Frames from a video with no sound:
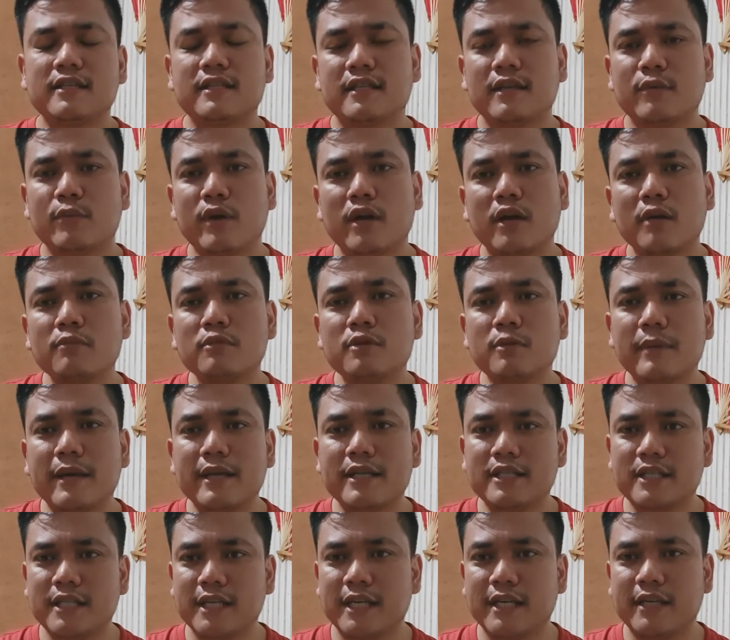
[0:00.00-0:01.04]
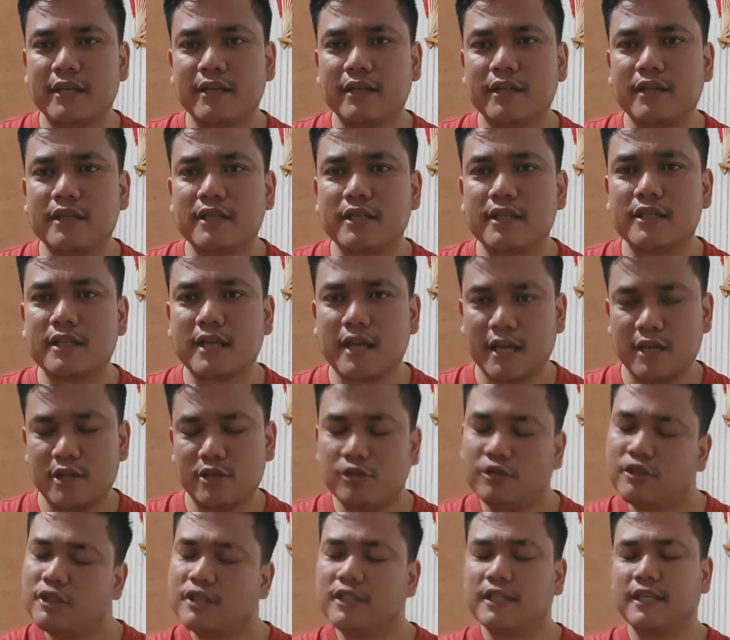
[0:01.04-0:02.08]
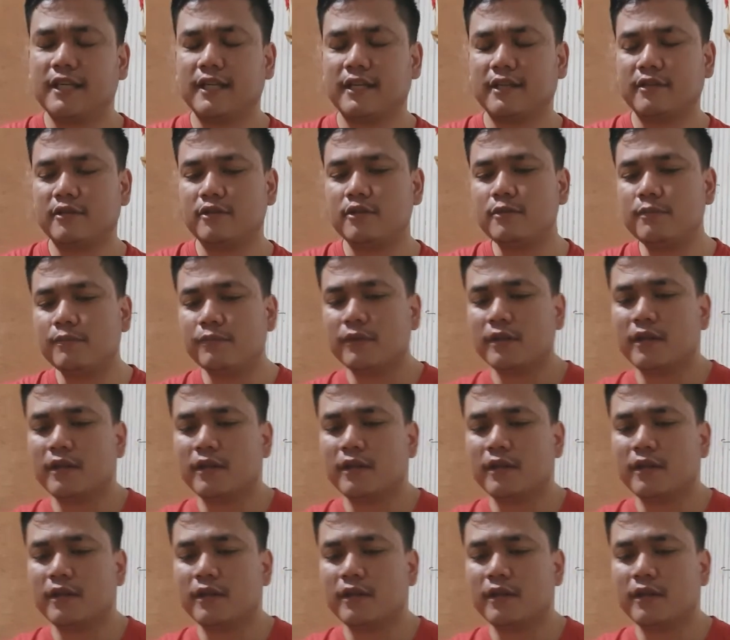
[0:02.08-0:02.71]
Welcome to my channel. This is Hey Jude channel.